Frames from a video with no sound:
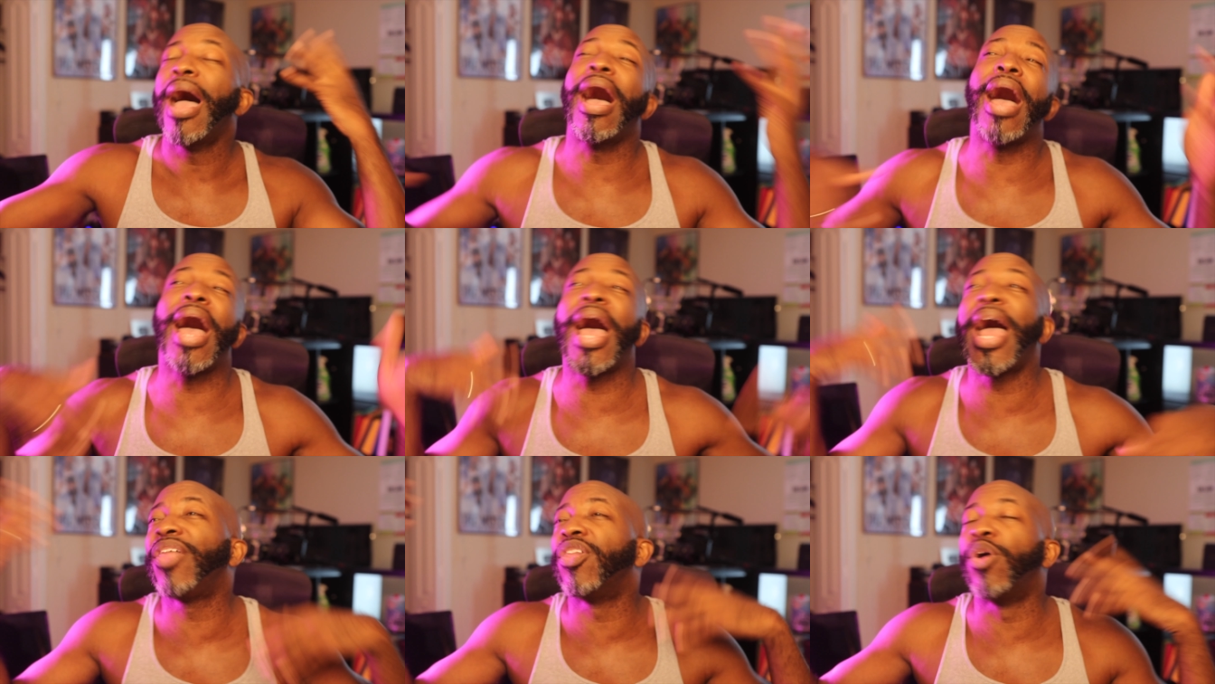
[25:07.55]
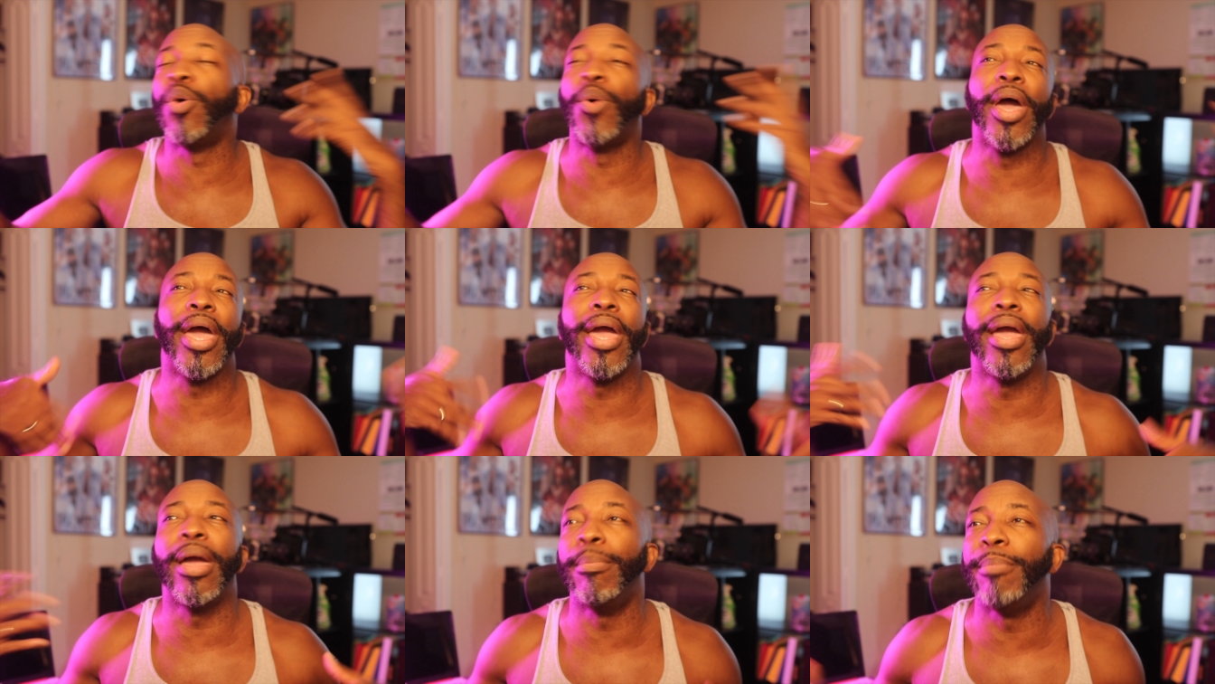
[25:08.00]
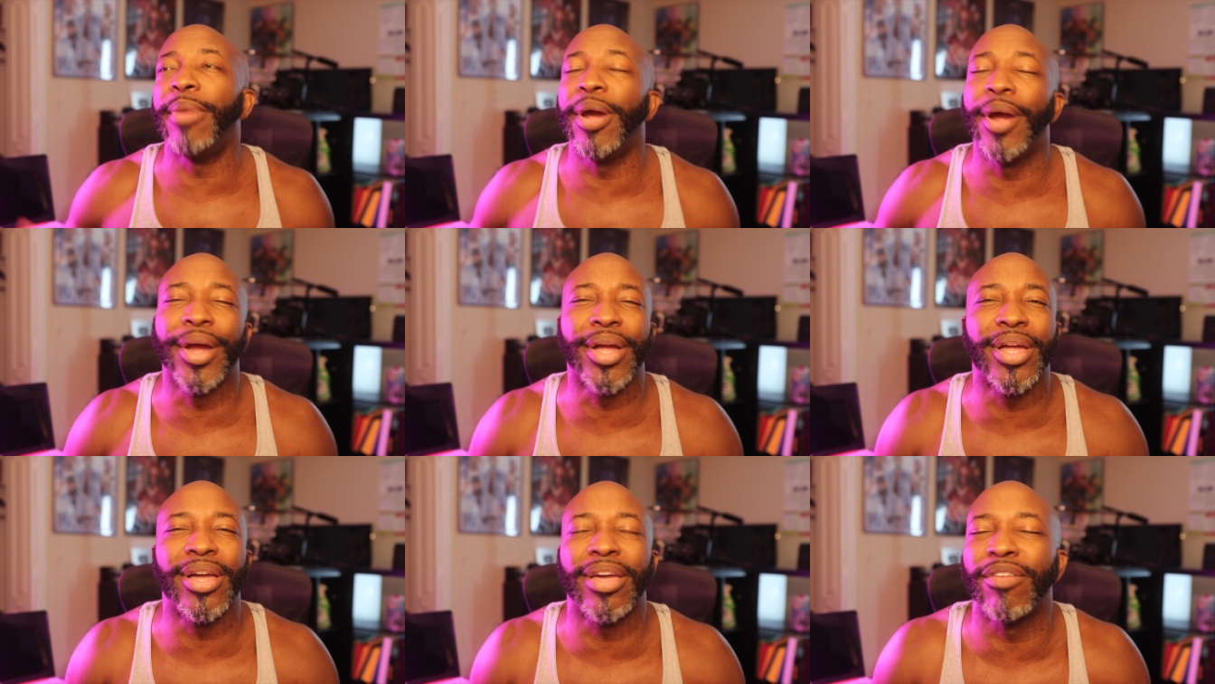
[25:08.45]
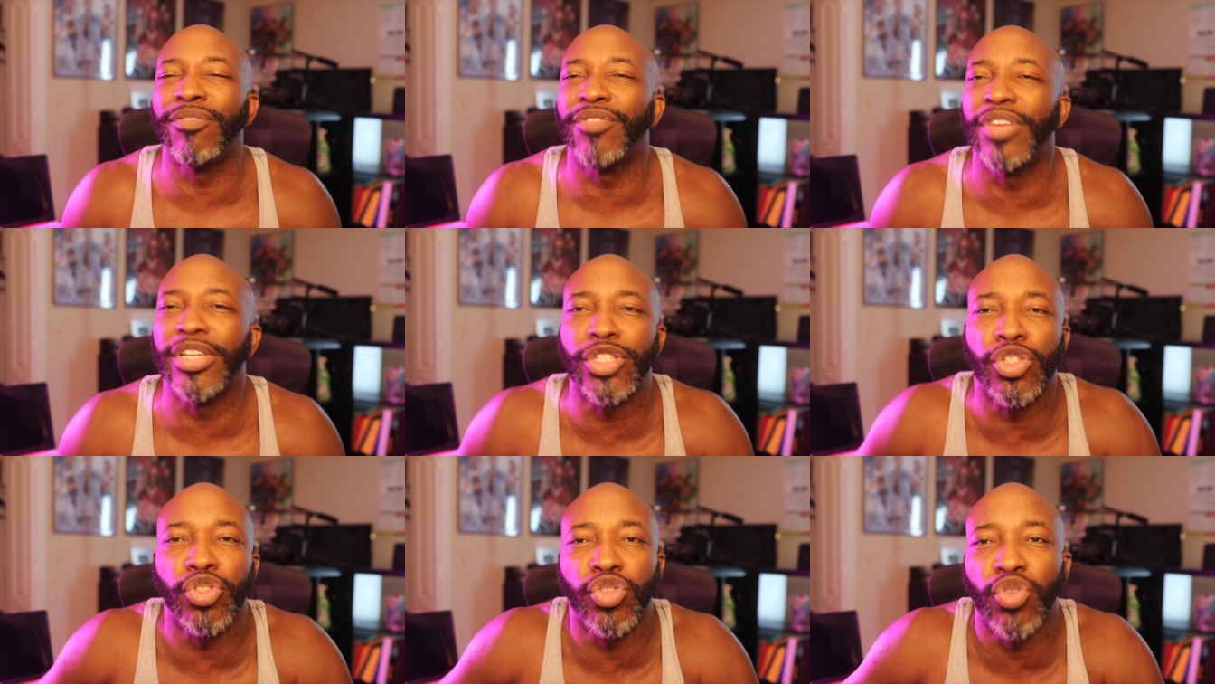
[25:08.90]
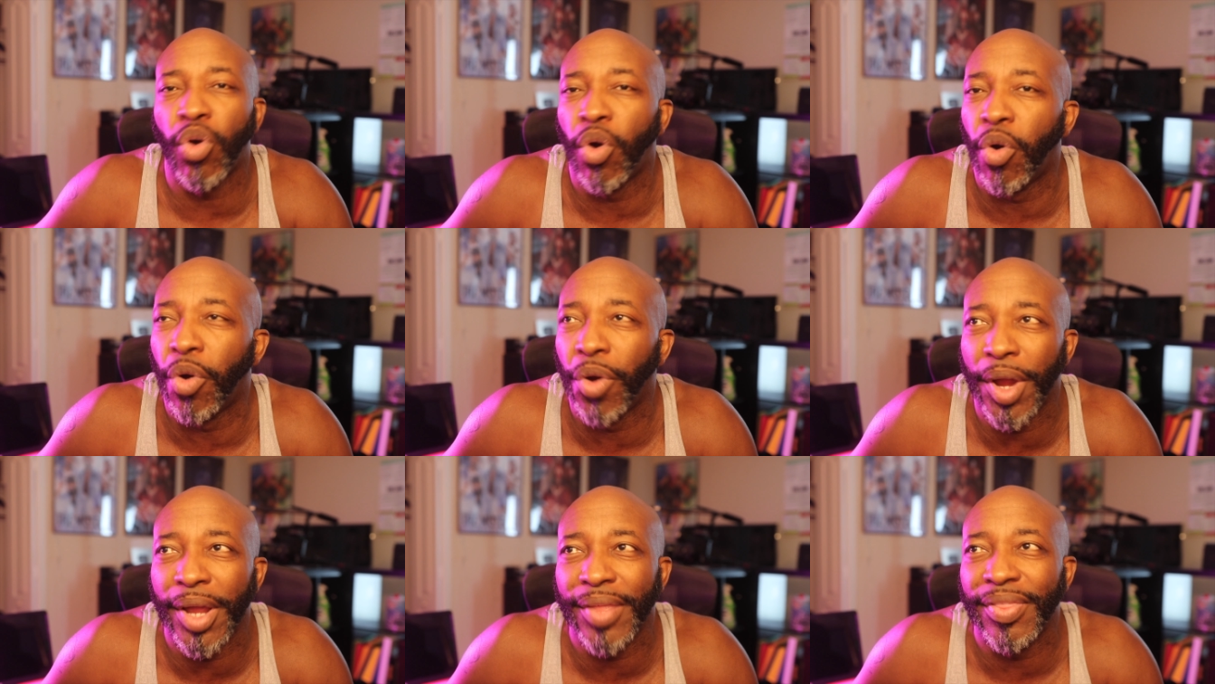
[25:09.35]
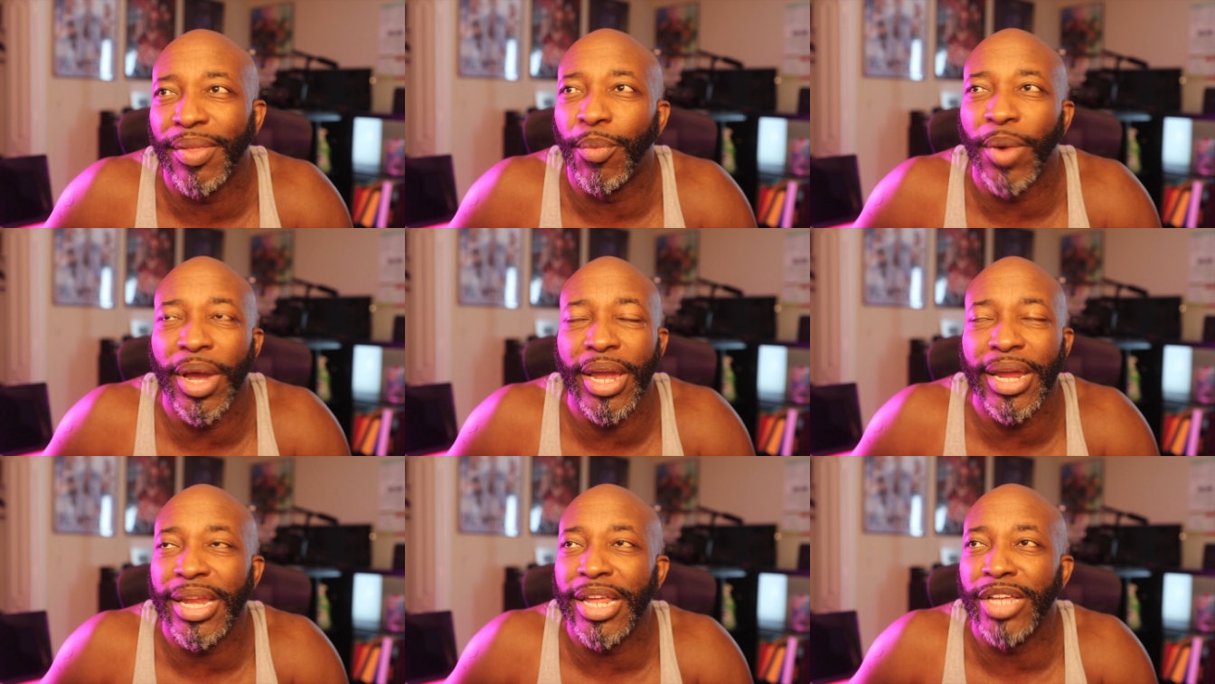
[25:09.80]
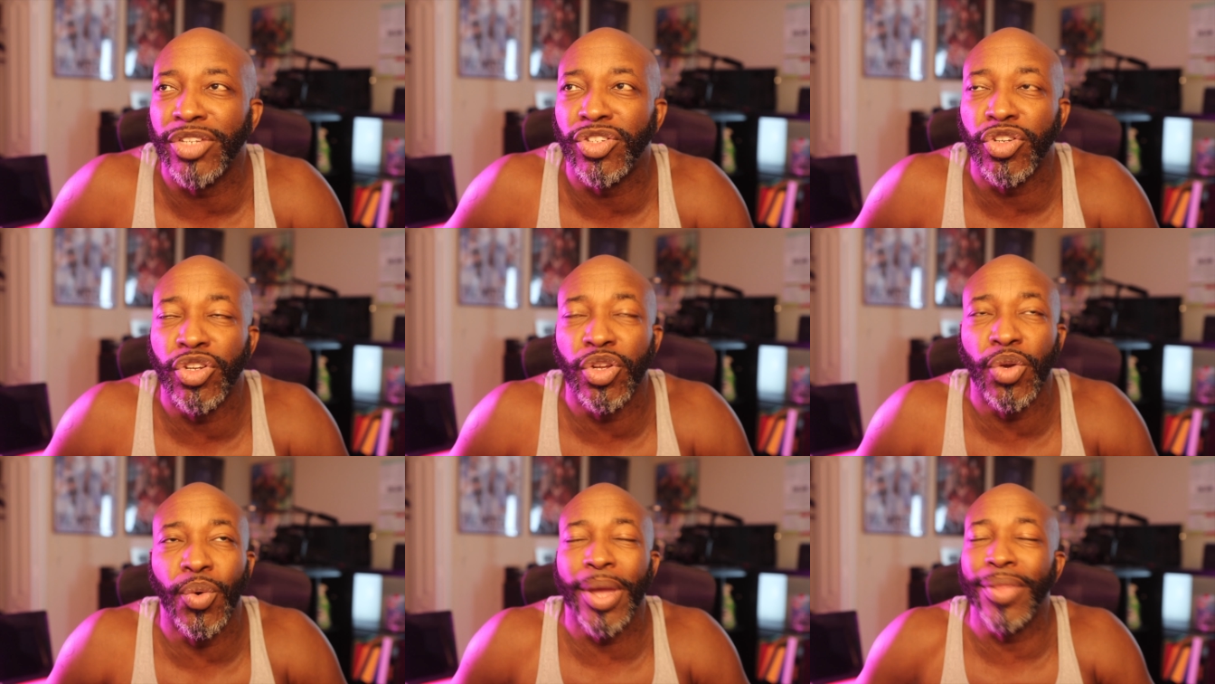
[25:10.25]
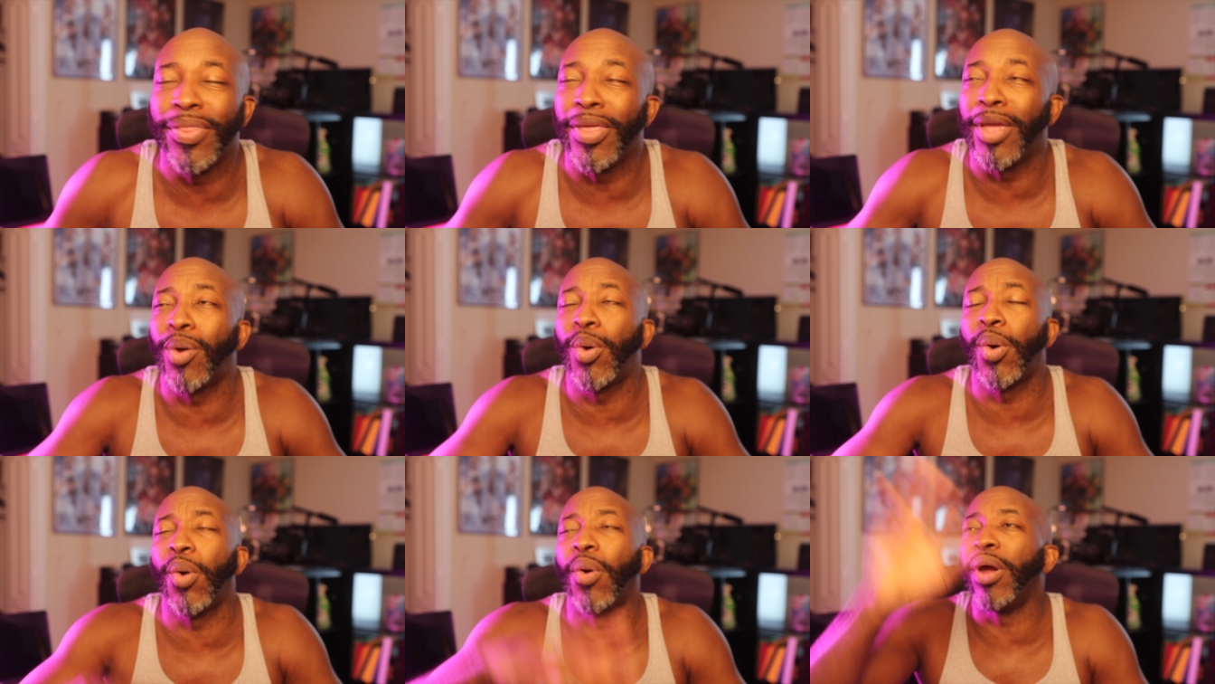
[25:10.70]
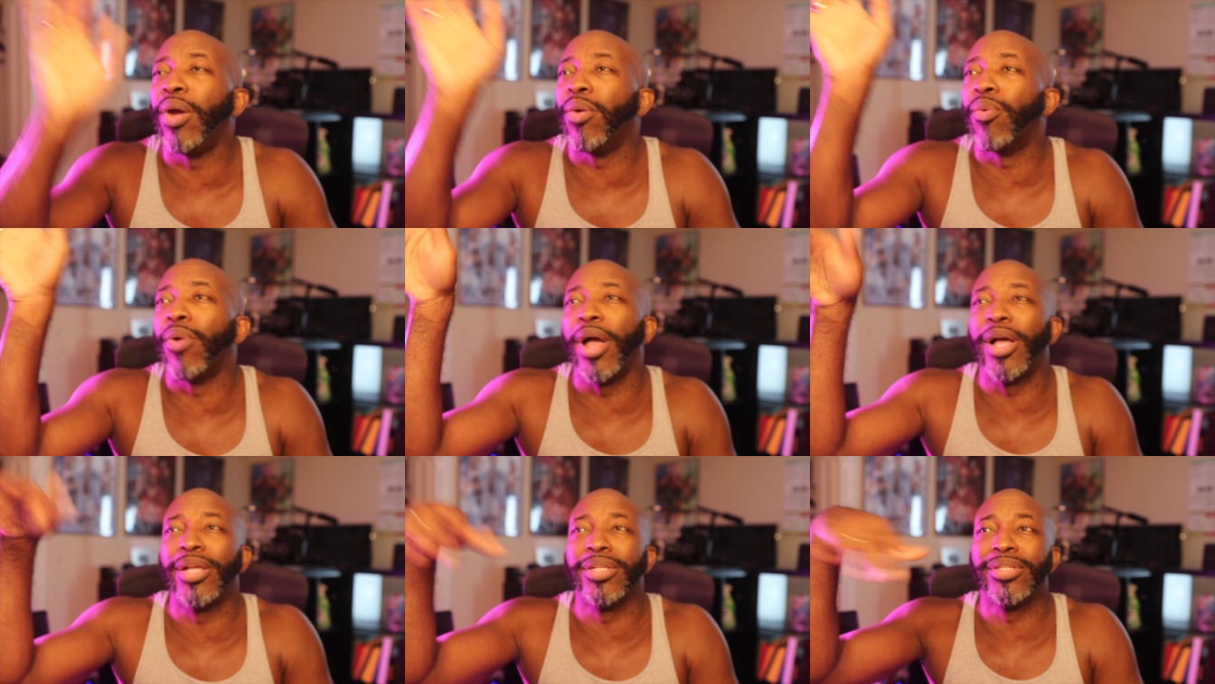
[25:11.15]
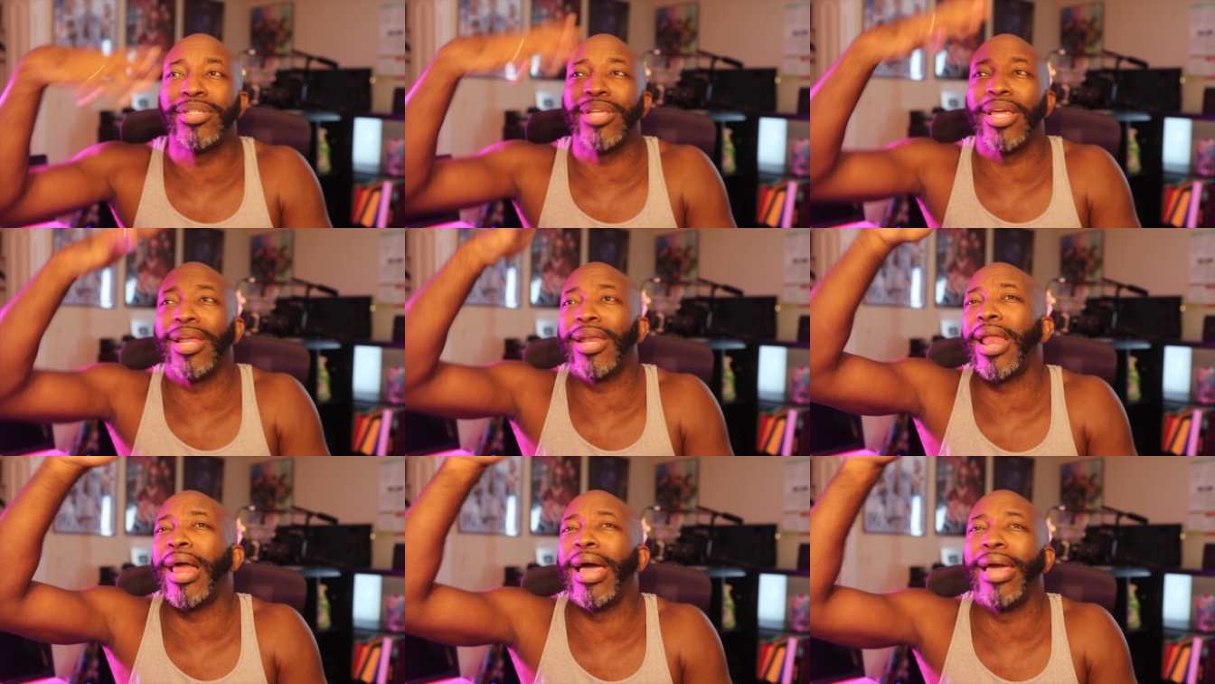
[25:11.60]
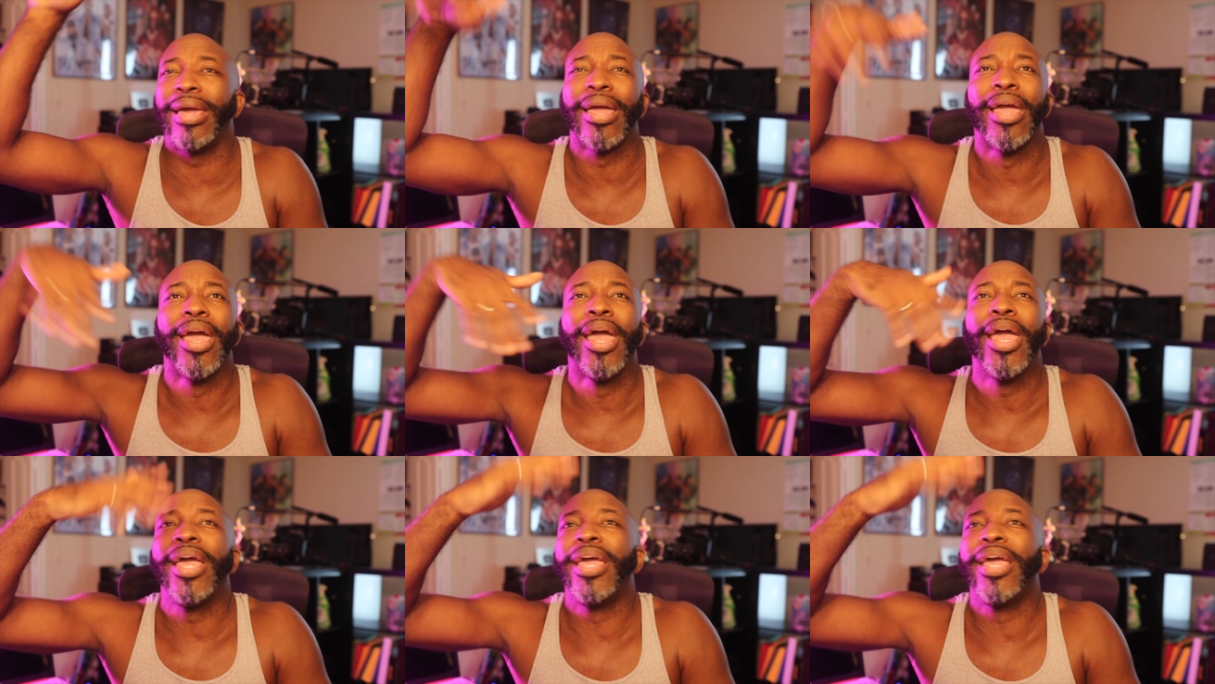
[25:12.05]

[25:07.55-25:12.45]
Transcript: Either way, America convinces Corey that what he needs to do, and then Corey runs and like